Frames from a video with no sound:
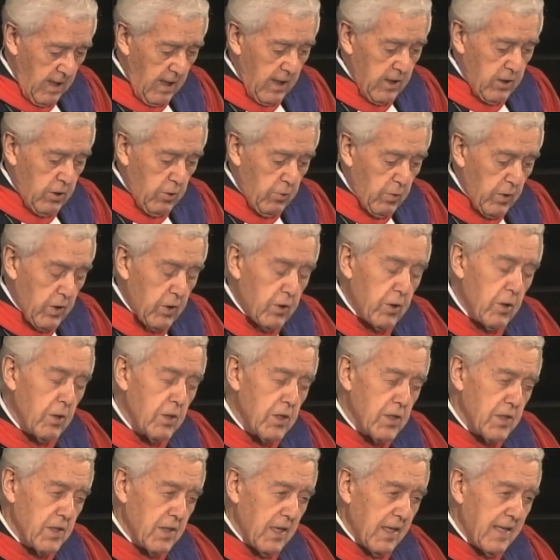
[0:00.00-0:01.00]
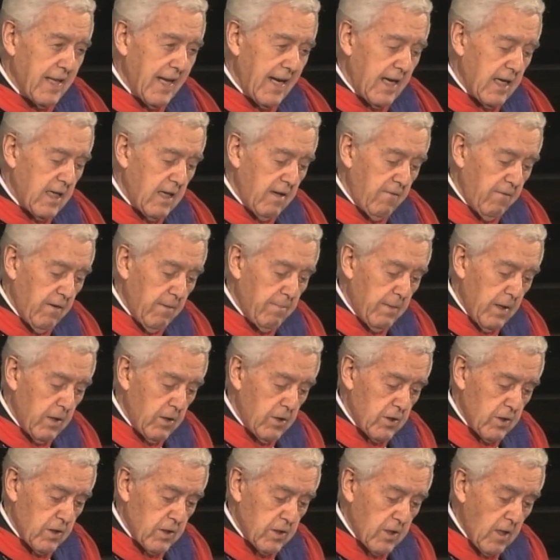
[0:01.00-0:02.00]
to reduce the negative
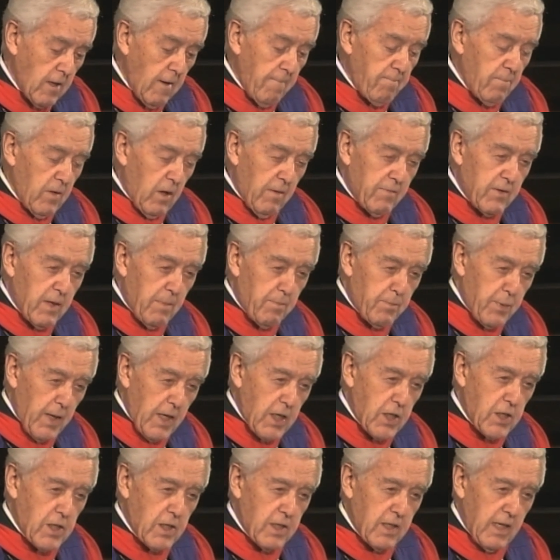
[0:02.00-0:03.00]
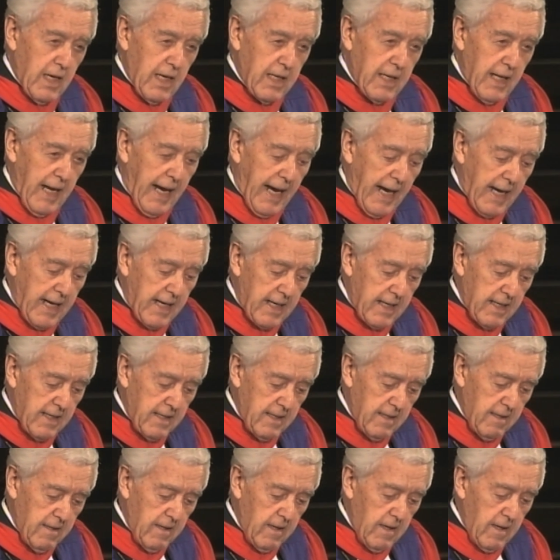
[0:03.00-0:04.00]
emotions of depression and anger,
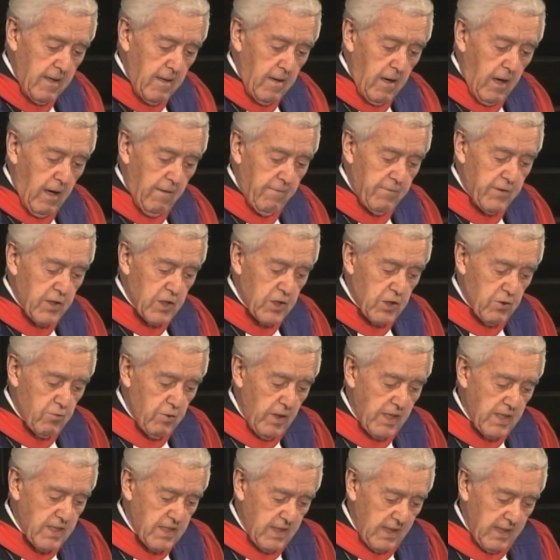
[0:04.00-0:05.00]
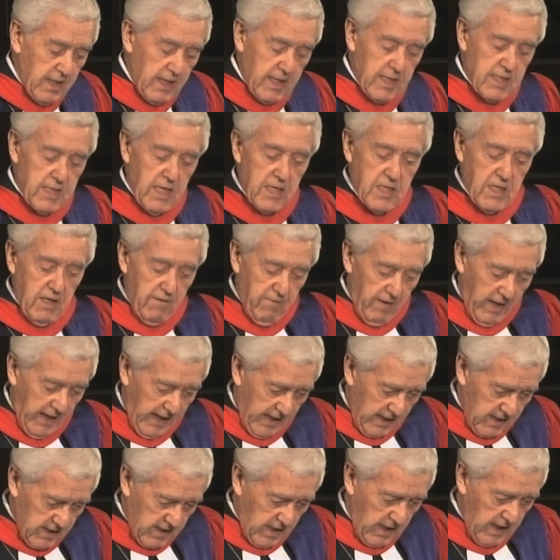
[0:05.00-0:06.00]
of distress and excessive
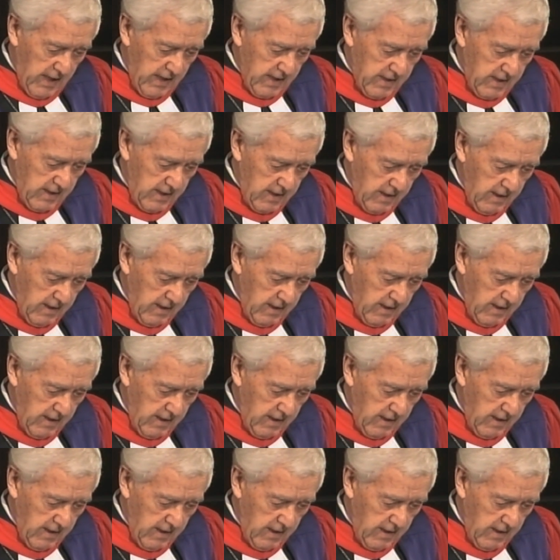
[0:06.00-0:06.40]
anxiety,